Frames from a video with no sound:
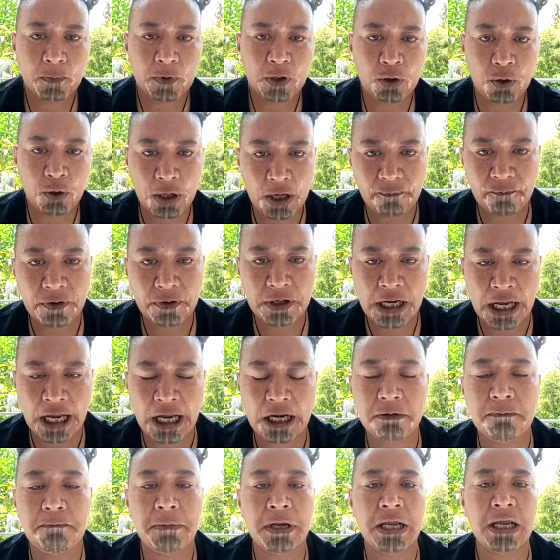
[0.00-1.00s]
You haven't
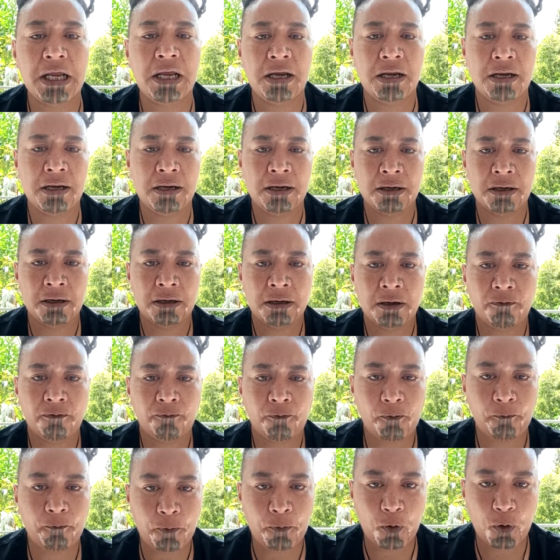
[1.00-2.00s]
had me
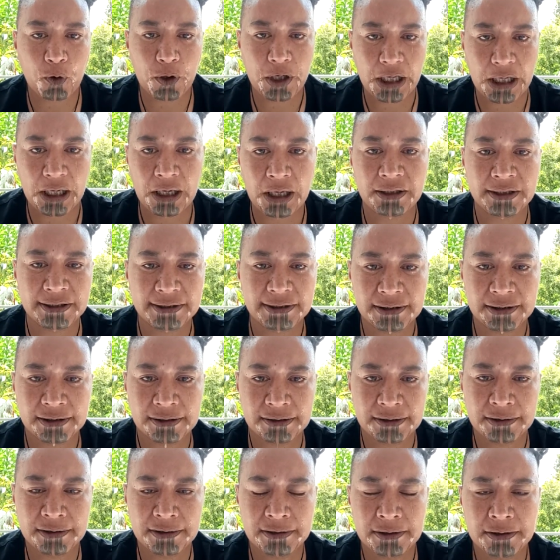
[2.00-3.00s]
for 4 years